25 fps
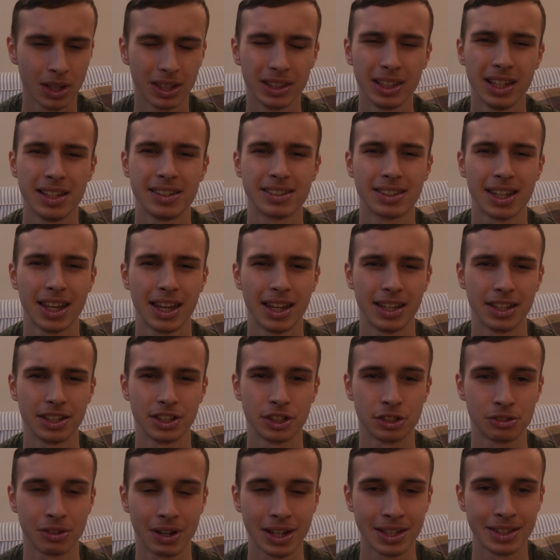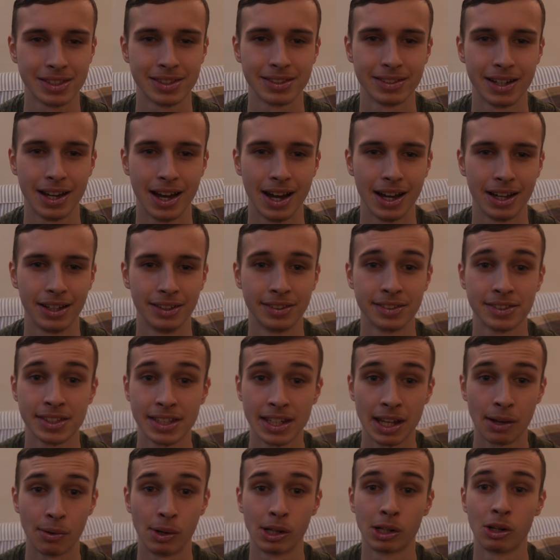let's get straight into that and
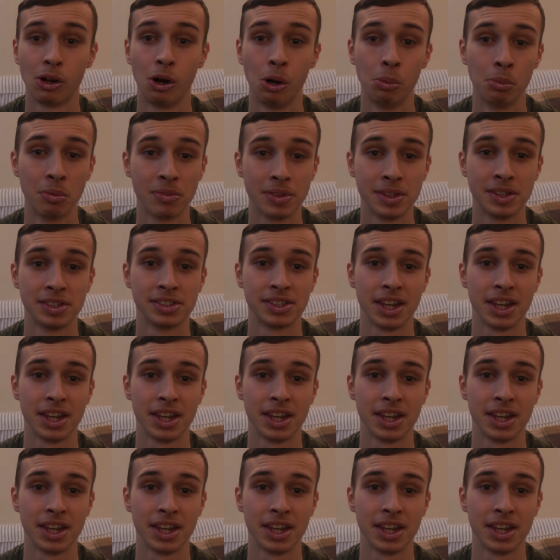see how I got on with this